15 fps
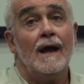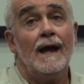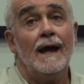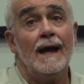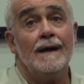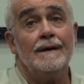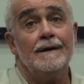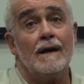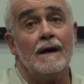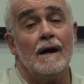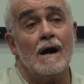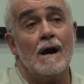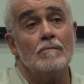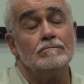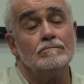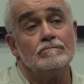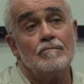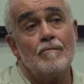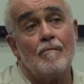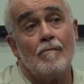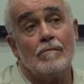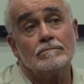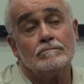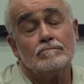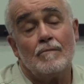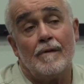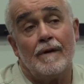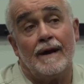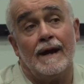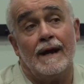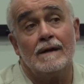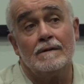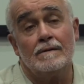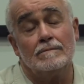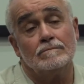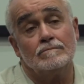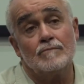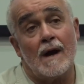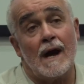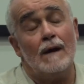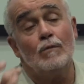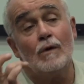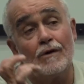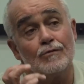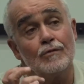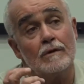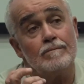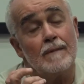And I was with